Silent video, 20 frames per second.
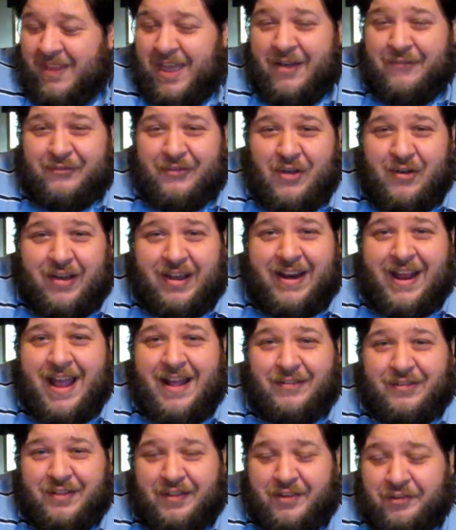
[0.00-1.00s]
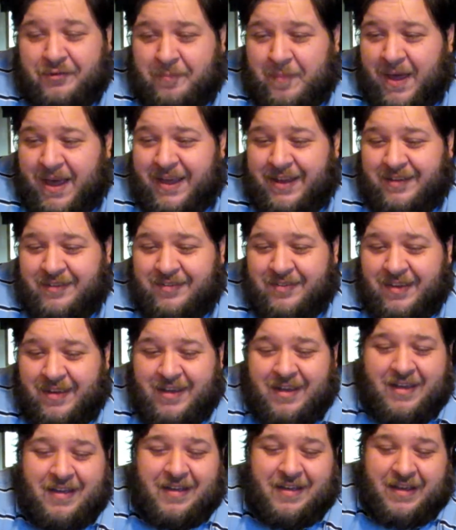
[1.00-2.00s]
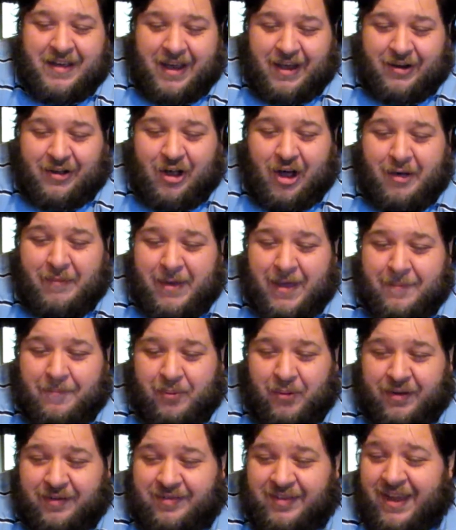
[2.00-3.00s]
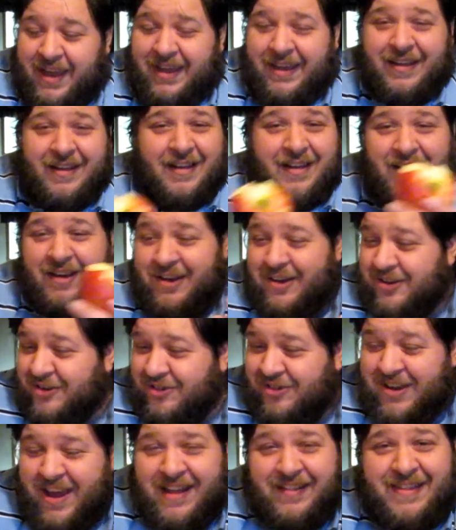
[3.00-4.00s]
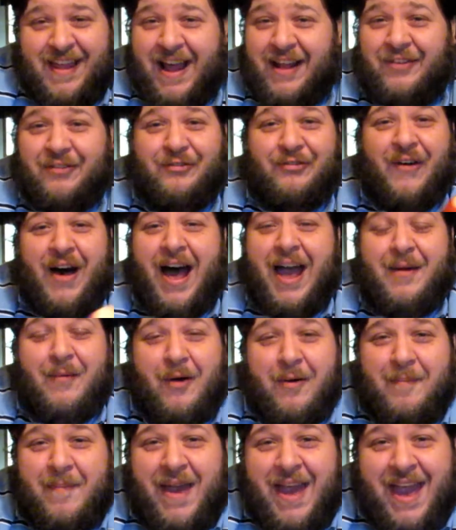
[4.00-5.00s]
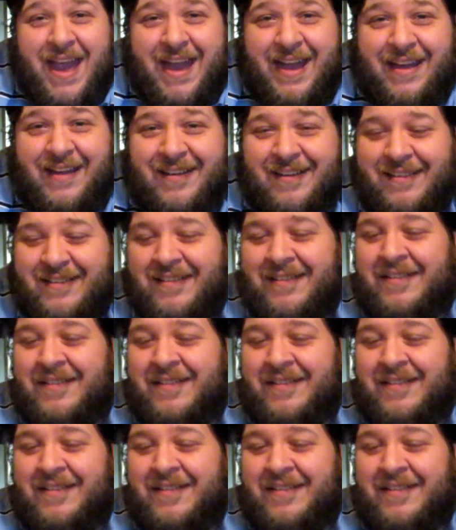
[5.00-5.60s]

If you can handle the spice and call me a pussy, shit, that's fine with me.